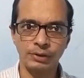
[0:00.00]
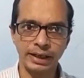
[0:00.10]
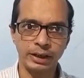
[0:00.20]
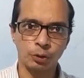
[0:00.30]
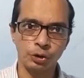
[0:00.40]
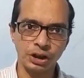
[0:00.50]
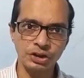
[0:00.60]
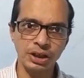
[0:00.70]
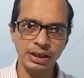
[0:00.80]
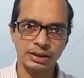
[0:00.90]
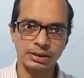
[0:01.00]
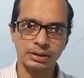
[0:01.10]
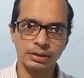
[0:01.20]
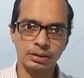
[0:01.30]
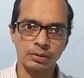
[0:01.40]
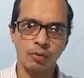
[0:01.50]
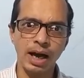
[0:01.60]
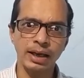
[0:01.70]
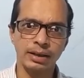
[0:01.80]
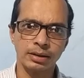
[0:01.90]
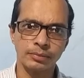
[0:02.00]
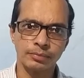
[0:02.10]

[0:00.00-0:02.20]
the equity shares. Why?